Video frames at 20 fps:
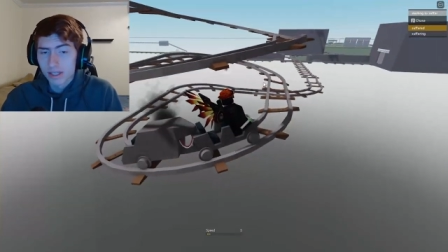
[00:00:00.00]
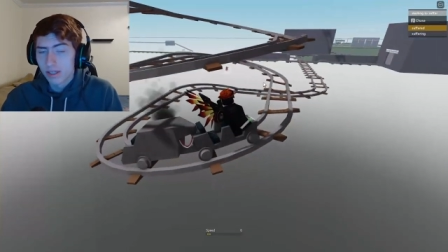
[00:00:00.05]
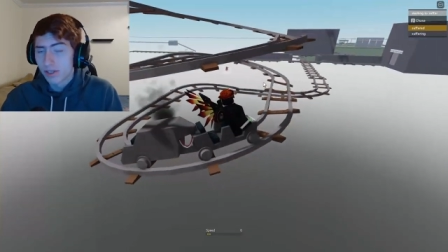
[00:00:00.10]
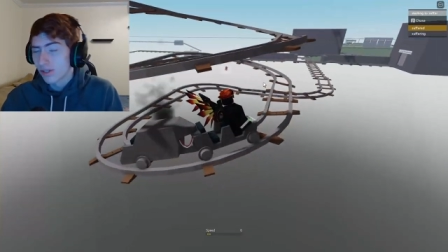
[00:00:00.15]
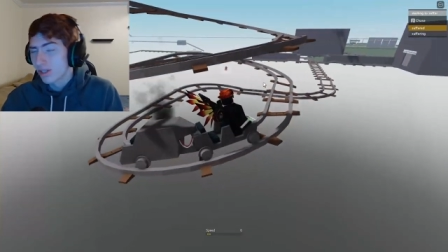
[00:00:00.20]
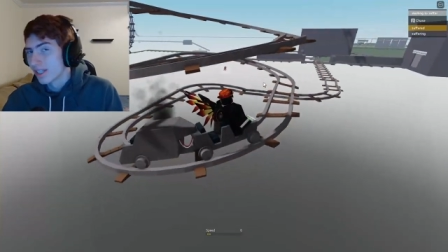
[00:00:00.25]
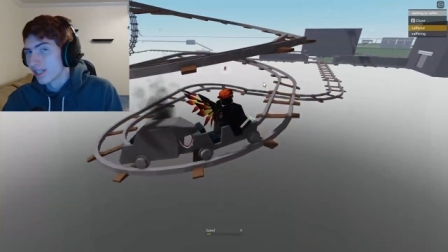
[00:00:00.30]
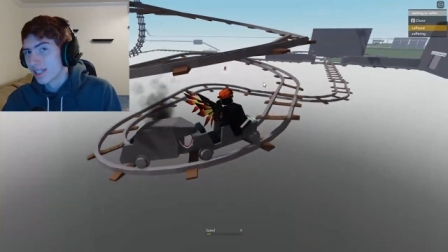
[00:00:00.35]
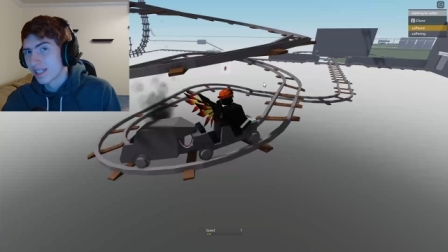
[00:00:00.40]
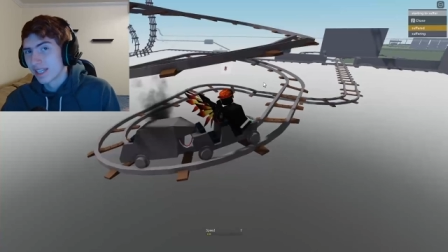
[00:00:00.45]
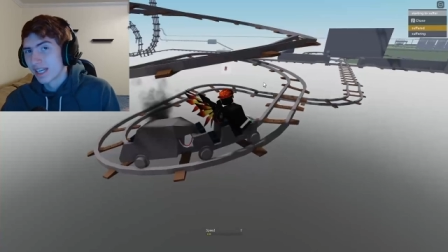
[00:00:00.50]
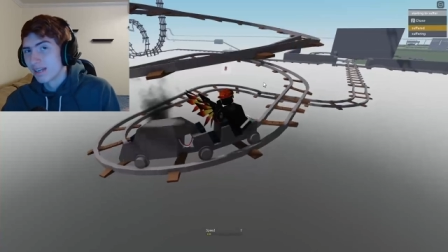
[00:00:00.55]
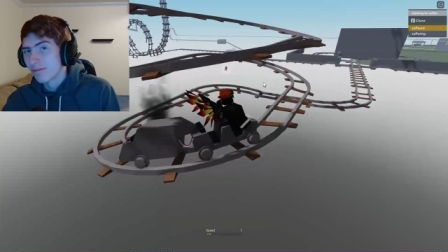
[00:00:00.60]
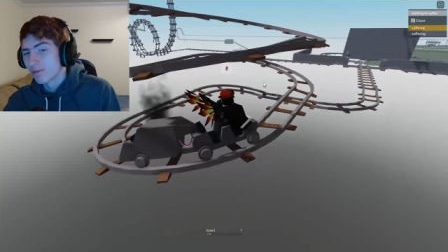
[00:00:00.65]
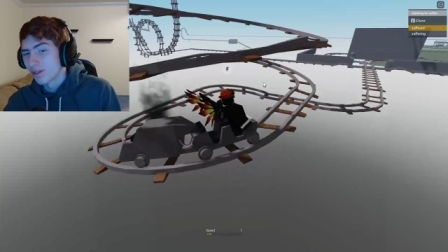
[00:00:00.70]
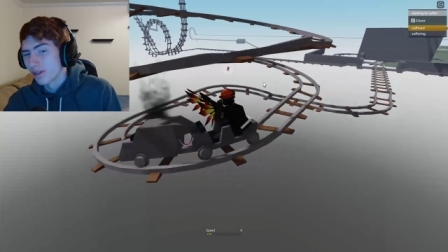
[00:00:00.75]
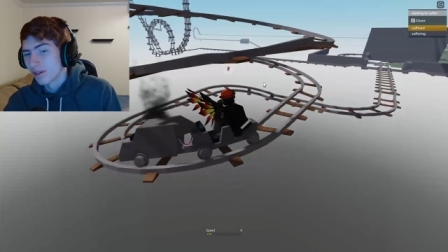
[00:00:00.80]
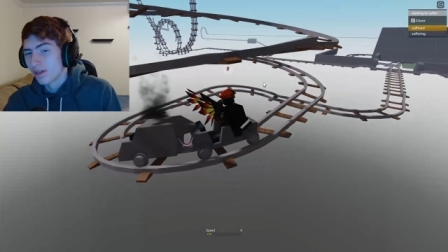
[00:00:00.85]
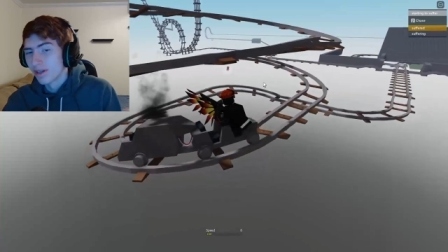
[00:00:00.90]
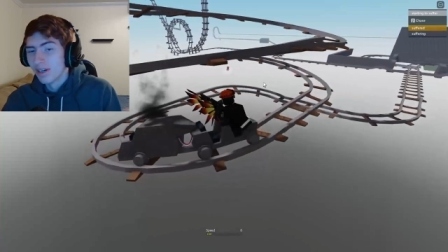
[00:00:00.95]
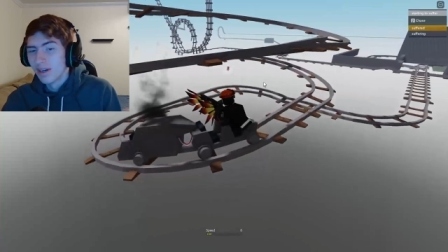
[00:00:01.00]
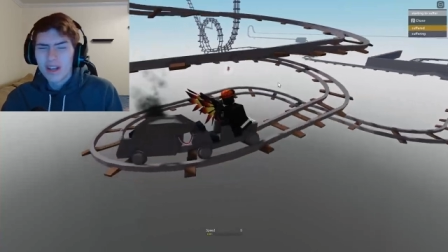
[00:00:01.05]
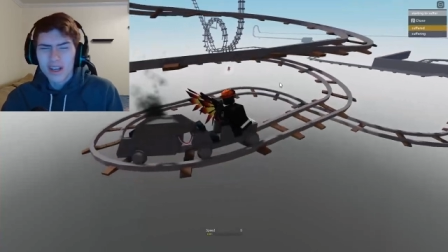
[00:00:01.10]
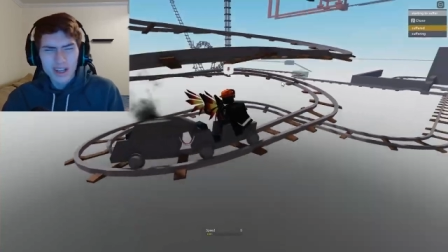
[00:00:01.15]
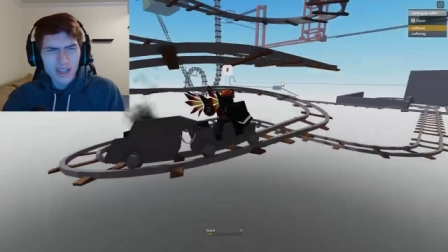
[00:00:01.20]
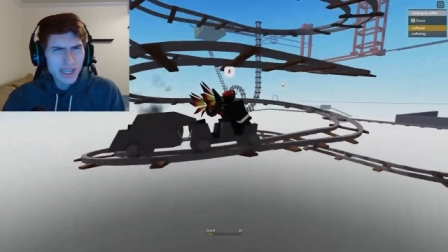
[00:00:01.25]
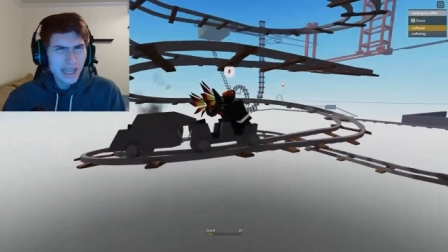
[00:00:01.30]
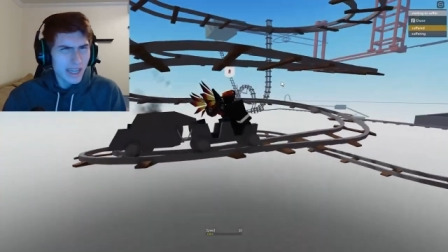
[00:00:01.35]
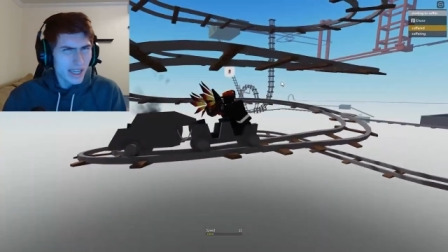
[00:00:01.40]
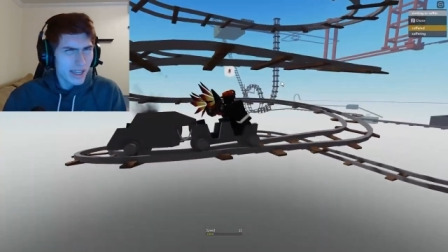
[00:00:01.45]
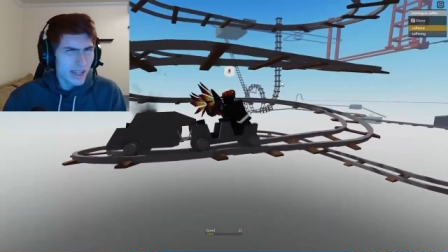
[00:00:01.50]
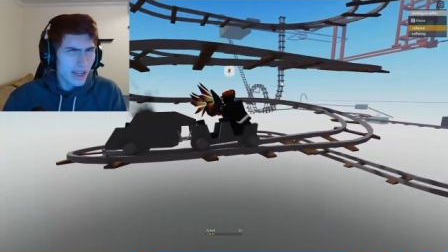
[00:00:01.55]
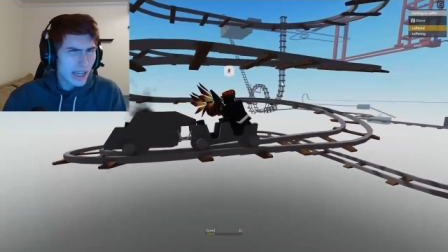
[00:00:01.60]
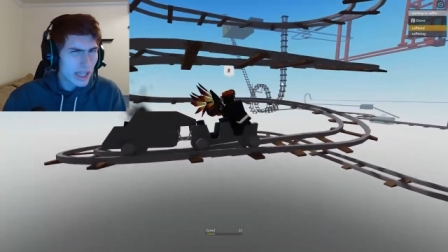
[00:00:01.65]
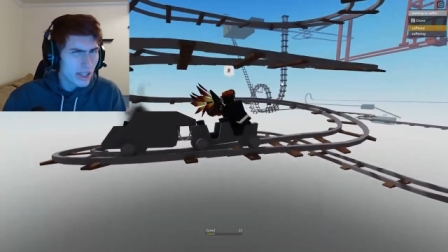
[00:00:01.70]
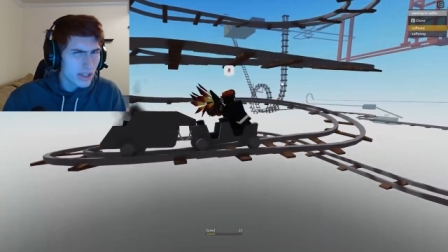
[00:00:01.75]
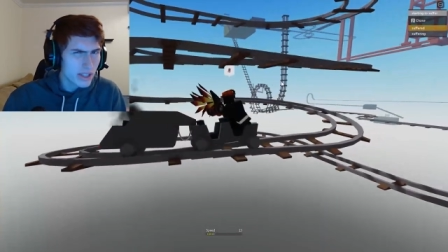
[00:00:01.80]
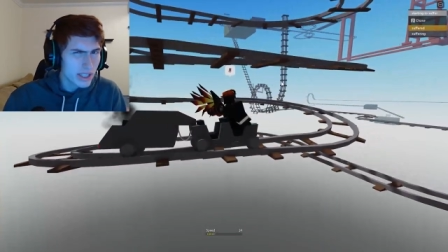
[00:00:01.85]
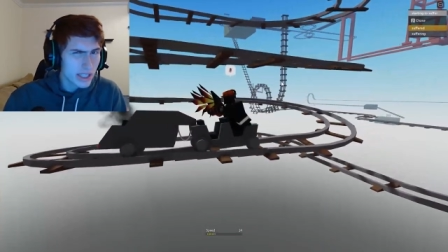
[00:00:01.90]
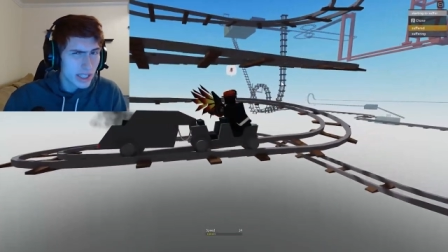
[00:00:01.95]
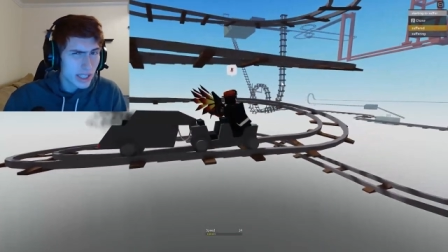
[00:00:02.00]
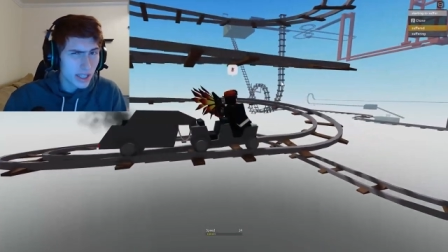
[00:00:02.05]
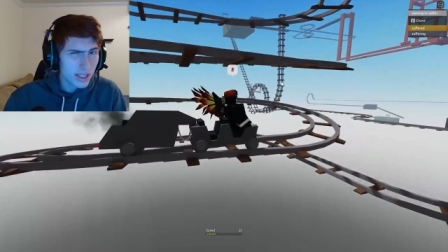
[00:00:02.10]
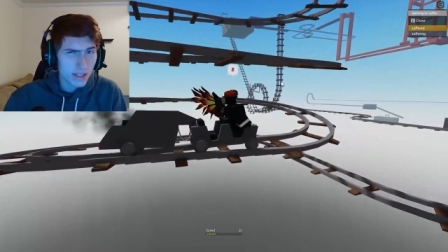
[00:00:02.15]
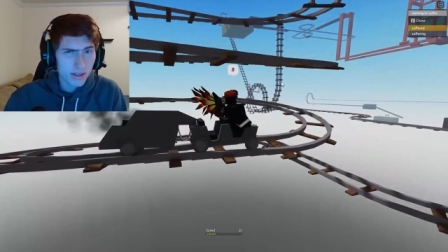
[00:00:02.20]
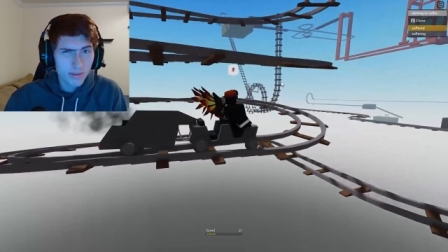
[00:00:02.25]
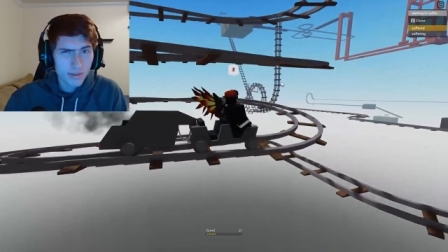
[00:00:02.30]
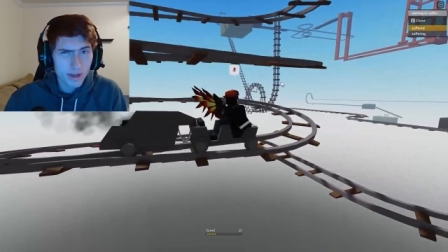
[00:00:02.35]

Usually these games are kind of held together